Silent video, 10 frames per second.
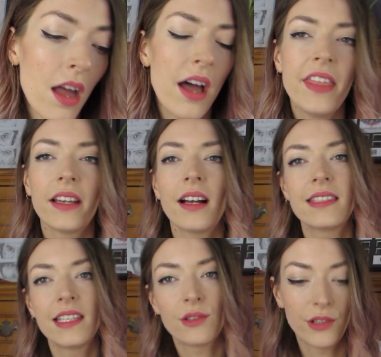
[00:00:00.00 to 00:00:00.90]
I think
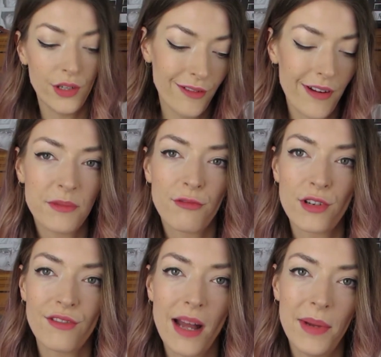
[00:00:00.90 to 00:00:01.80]
I'd seen her on Who Framed
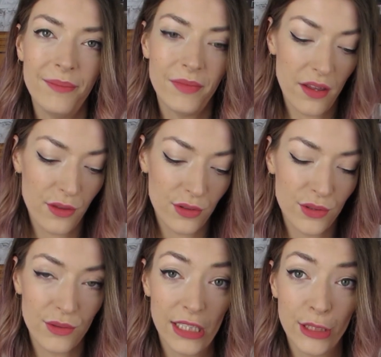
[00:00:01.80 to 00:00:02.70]
Roger Rabbit and I thought she
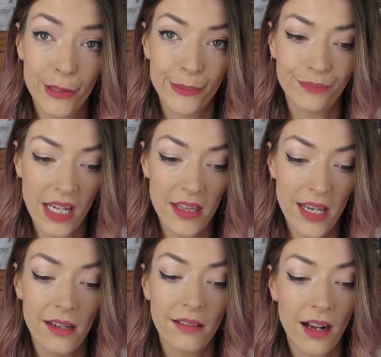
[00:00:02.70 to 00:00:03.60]
was really cool, and
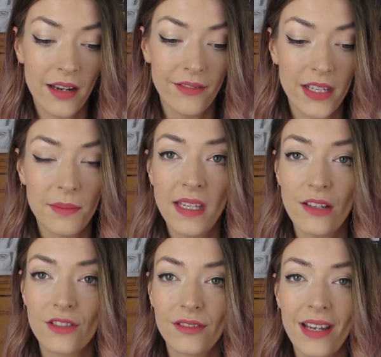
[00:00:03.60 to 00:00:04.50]
then kind of the
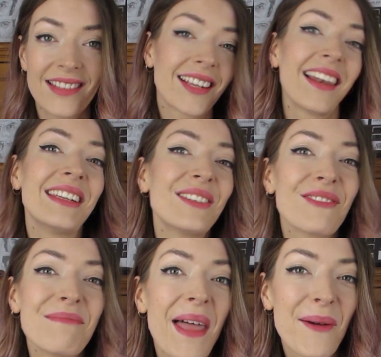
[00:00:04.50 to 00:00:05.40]
obsession escalated
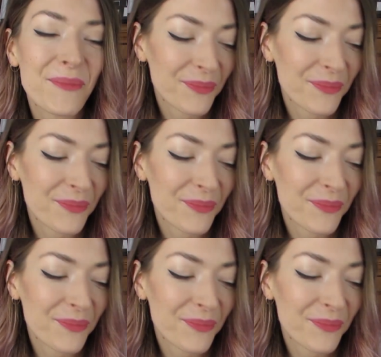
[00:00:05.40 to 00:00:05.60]
from there.